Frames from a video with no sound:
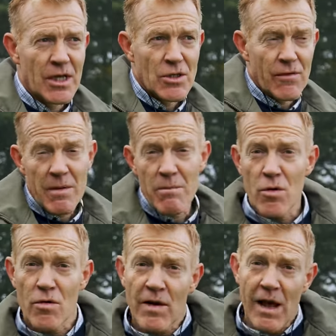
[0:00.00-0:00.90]
so if they
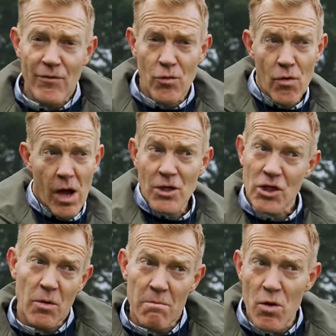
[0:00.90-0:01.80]
move left or right,
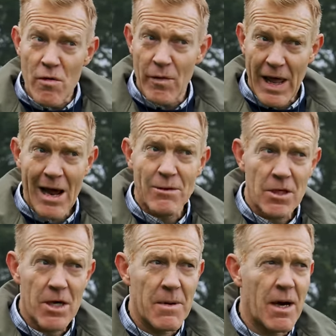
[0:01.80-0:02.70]
she'll move without
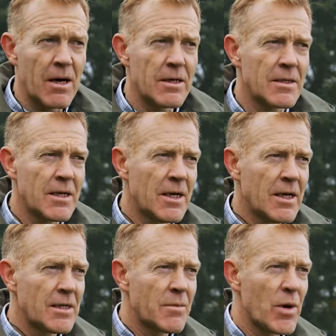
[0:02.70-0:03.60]
a command
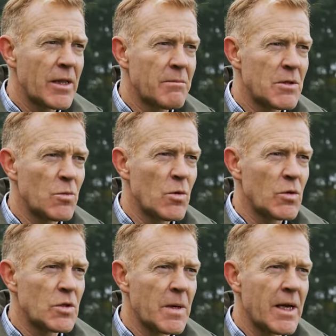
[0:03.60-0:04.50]
to bring them
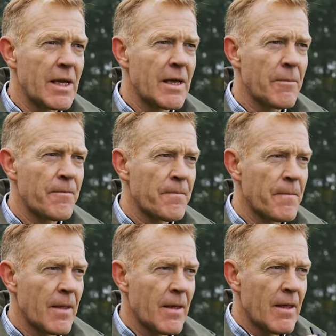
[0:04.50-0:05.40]
towards me.
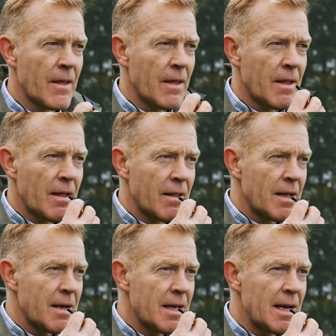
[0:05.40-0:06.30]

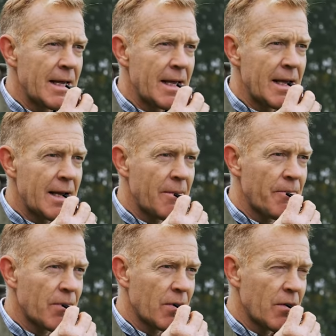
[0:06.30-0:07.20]
They're nearly here,
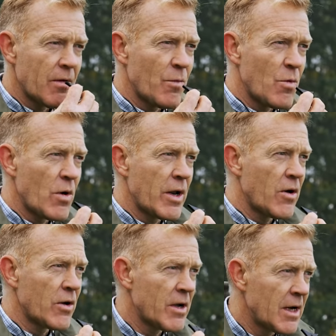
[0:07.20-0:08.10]
just walking
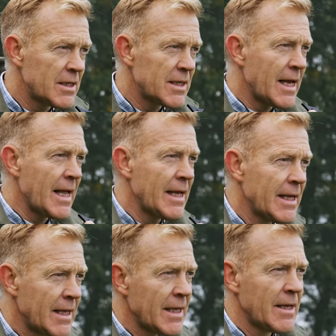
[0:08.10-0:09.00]
on nicely.
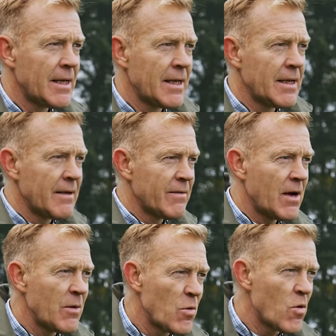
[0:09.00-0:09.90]
If
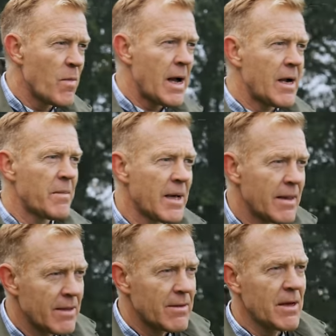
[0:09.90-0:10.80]
I walk back a bit,
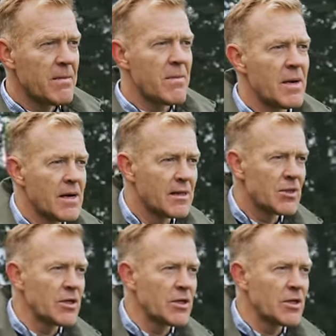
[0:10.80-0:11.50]
they'll come past